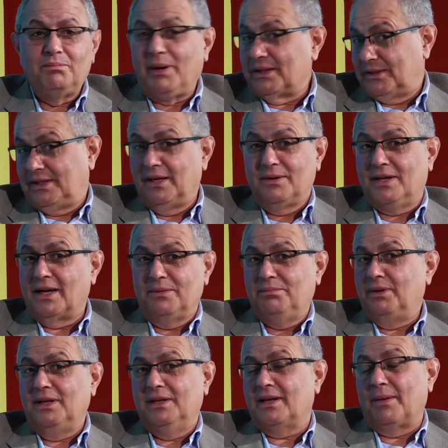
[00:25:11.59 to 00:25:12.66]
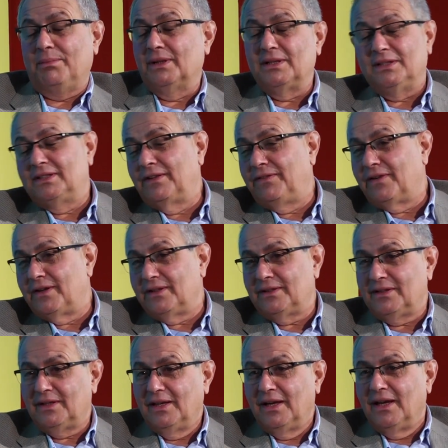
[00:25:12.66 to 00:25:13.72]
but they can be completely
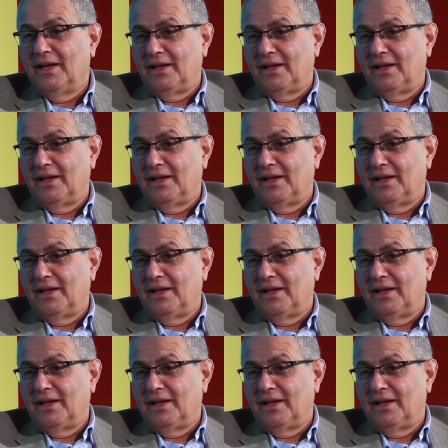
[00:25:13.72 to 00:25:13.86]
different,